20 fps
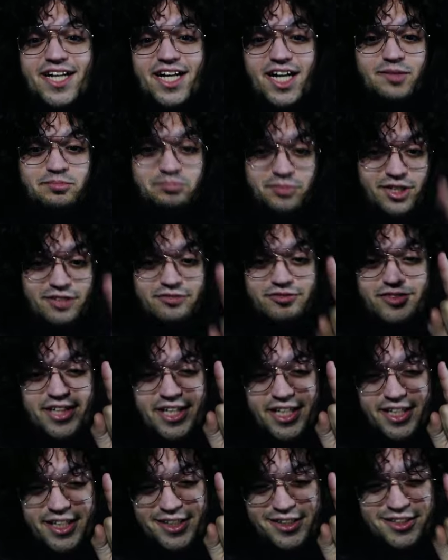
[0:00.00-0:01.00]
a movie
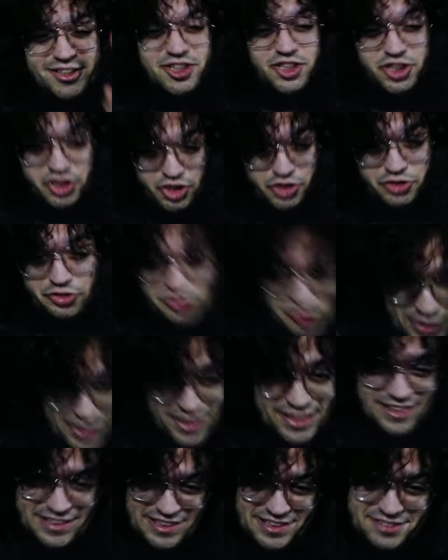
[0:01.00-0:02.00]
I
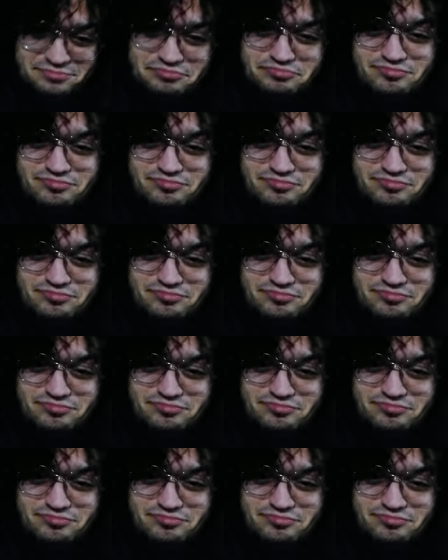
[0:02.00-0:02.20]
enjoyed.